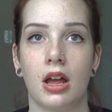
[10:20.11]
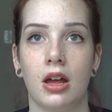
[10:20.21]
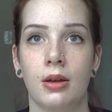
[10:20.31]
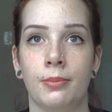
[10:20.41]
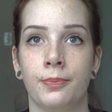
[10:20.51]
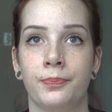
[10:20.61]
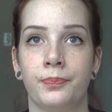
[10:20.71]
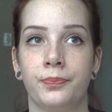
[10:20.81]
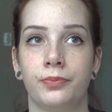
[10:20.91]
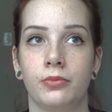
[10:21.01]

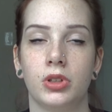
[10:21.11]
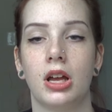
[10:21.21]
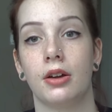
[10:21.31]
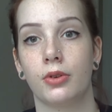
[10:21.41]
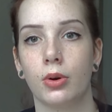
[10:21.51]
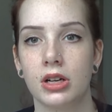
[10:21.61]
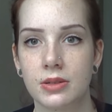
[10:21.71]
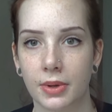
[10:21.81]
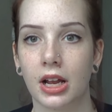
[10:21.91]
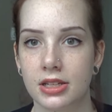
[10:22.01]
Well, not of course,
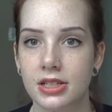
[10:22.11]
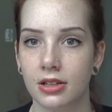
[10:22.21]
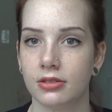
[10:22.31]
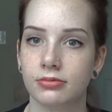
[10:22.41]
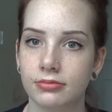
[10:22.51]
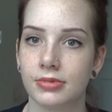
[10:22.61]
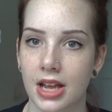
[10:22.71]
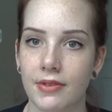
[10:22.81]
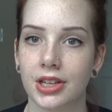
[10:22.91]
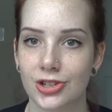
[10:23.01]
but I still was
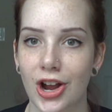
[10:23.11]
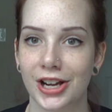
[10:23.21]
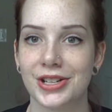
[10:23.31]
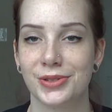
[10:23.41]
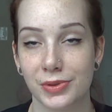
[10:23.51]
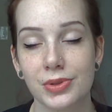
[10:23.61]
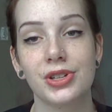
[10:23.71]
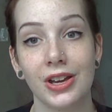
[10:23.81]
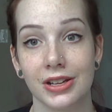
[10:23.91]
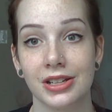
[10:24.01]
having contractions, which was
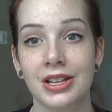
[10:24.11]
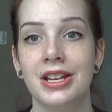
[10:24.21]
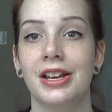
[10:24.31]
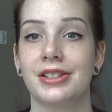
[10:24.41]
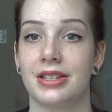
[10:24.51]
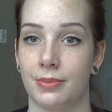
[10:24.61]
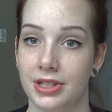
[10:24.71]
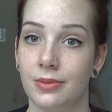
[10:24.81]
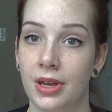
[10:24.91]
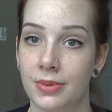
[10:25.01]
good, because that
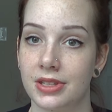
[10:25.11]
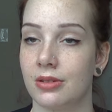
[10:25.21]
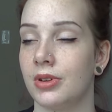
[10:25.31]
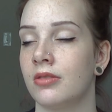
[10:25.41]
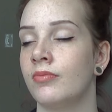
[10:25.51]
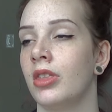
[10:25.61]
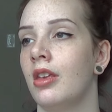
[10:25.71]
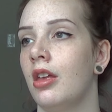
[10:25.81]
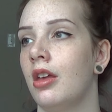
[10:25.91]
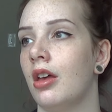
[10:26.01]
means a baby's coming.
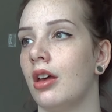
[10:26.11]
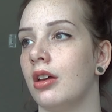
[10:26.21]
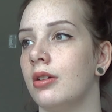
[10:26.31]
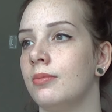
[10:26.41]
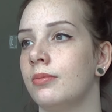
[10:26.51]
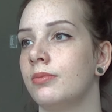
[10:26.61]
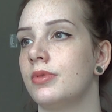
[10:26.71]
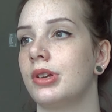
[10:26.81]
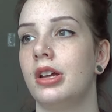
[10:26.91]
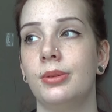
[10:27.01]

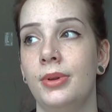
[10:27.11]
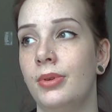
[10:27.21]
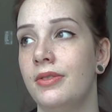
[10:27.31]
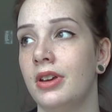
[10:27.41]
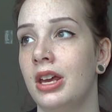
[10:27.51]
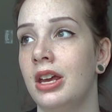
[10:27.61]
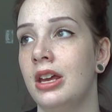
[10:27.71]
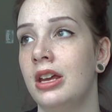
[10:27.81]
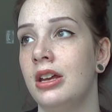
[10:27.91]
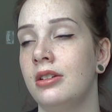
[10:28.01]
Called the midwife
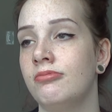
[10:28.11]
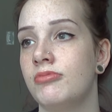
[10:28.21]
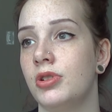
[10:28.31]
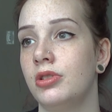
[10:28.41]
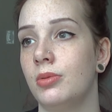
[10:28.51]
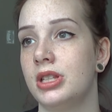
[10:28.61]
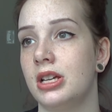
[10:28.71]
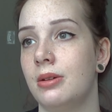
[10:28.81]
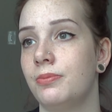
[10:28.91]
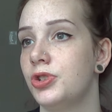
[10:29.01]
again, told her what's
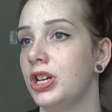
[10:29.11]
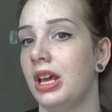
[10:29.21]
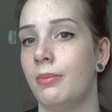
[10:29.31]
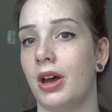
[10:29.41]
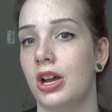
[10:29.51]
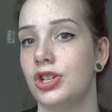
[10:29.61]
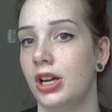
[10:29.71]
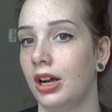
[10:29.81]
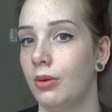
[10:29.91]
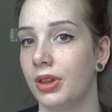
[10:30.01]
up. She came by, she
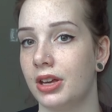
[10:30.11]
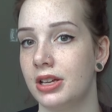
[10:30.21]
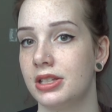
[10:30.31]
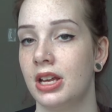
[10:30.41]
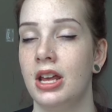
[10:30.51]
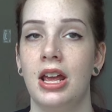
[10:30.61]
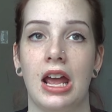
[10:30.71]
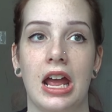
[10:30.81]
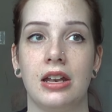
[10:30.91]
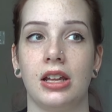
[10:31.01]
hung out with us,
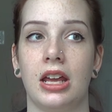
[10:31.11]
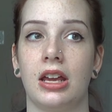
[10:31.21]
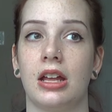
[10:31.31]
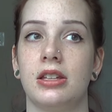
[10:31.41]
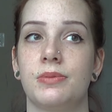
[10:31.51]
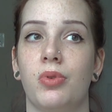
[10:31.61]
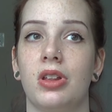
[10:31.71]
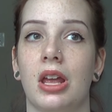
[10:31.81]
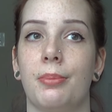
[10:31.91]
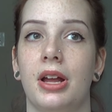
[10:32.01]
and like at this
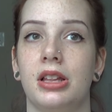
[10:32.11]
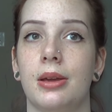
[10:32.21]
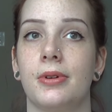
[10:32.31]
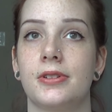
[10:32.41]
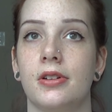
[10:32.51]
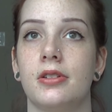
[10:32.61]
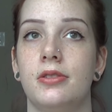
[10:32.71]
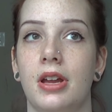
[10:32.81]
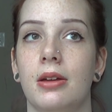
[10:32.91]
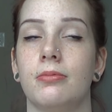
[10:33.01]
point, like my labor started to
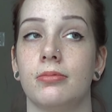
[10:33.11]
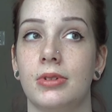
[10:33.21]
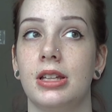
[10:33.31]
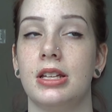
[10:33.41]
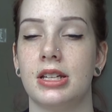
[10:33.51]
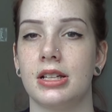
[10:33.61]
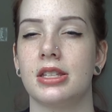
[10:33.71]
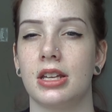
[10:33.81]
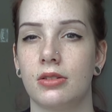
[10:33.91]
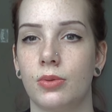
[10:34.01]
get really intense.
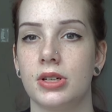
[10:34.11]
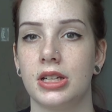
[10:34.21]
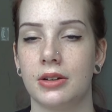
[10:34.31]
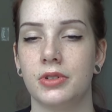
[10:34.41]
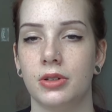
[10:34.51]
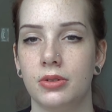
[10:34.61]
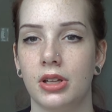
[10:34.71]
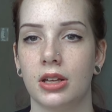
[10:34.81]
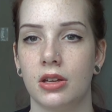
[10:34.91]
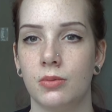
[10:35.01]
Like towards the afternoon,
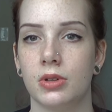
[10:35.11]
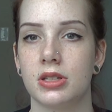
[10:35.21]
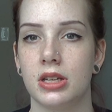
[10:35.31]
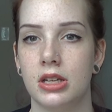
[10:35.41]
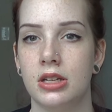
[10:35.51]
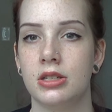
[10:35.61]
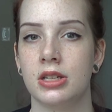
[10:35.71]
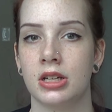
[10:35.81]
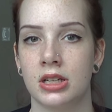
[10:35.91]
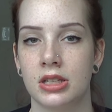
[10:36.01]
like it was
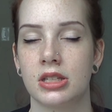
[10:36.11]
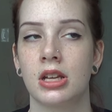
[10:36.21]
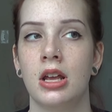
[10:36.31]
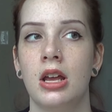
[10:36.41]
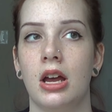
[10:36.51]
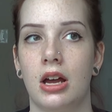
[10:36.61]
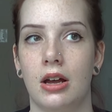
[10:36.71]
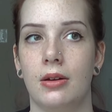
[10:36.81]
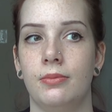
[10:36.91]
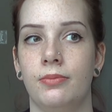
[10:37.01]
intense.
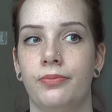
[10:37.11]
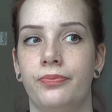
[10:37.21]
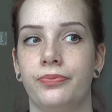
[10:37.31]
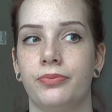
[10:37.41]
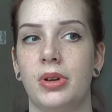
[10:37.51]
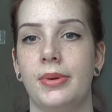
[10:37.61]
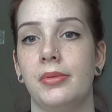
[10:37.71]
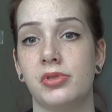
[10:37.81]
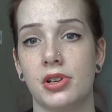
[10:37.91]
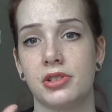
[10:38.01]
My baby
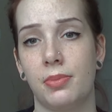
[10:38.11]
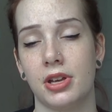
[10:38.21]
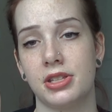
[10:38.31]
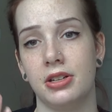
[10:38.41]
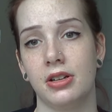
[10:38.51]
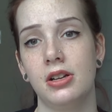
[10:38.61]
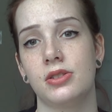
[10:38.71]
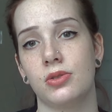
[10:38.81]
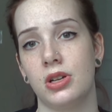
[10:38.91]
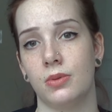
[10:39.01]
was also posterior,
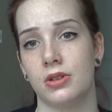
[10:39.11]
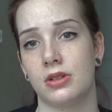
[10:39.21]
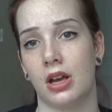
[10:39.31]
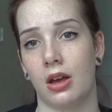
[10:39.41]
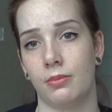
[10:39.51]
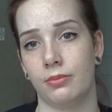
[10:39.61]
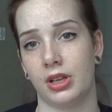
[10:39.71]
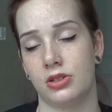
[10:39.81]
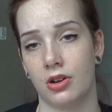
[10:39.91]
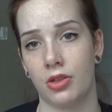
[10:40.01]
so she was
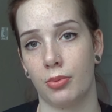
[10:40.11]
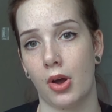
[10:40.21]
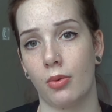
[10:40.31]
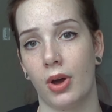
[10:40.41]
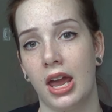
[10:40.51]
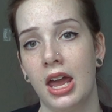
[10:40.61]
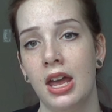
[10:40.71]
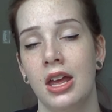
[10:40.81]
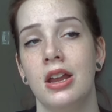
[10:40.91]
like turned the wrong way.